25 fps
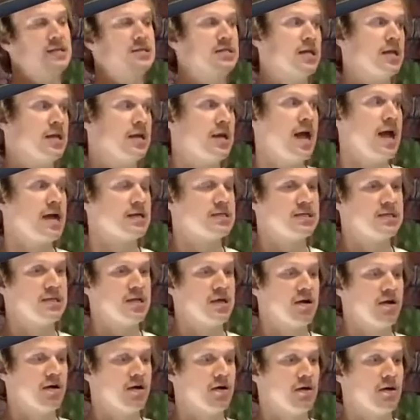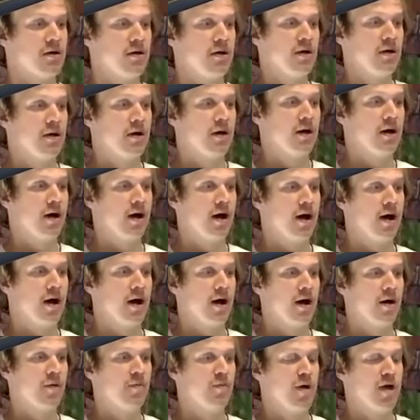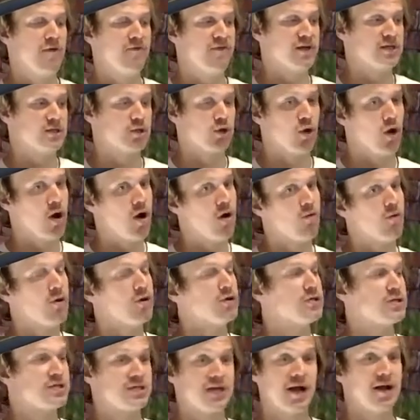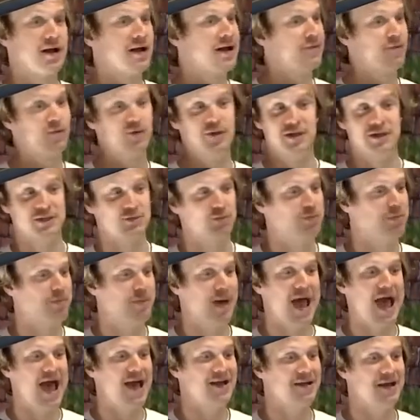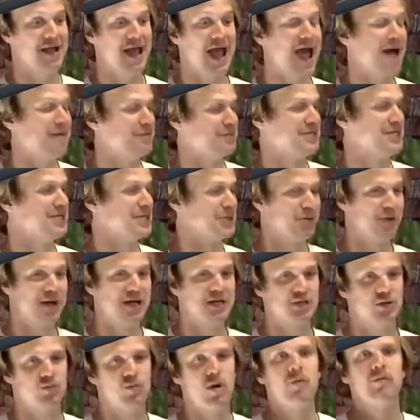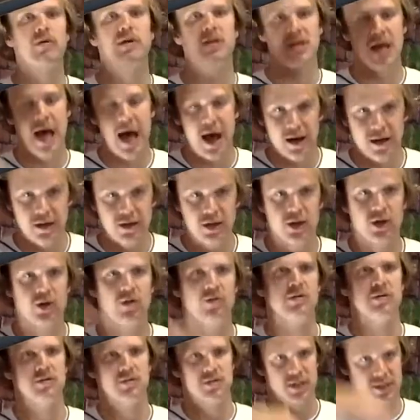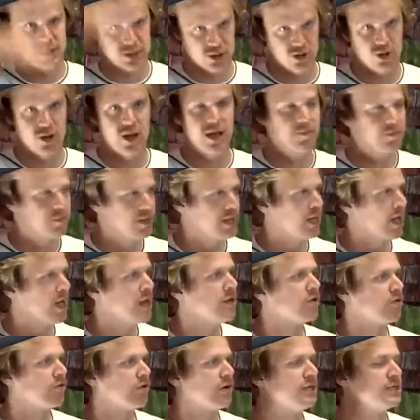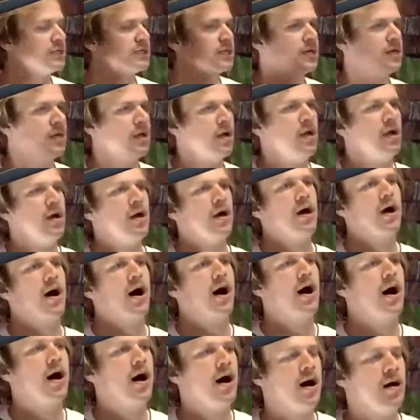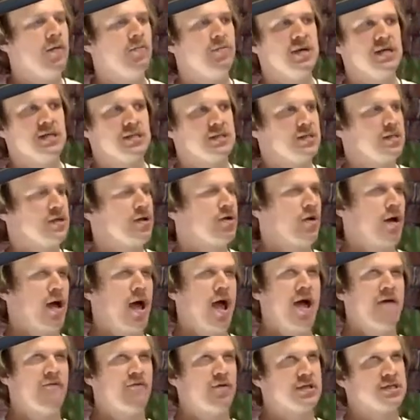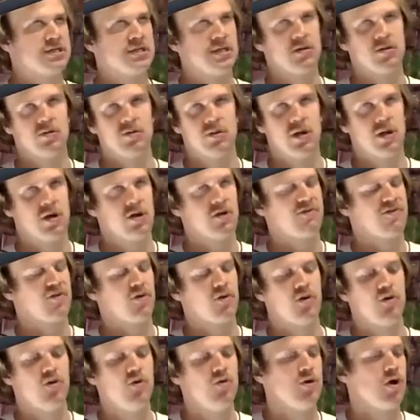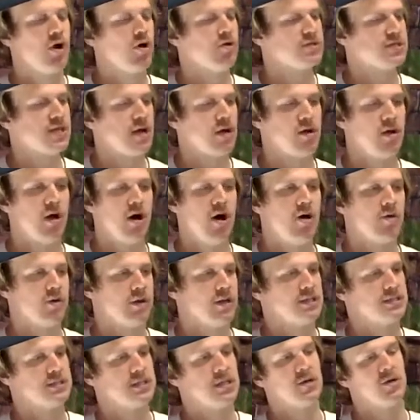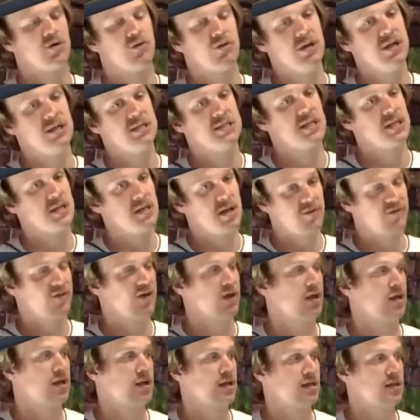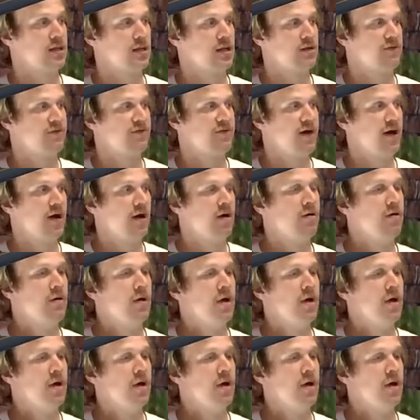and the next year, if it's lower, suddenly we're in this bad cap situation where we thought it's going to be increasing. Because every single year for who knows how long it's increased significantly in the NFL.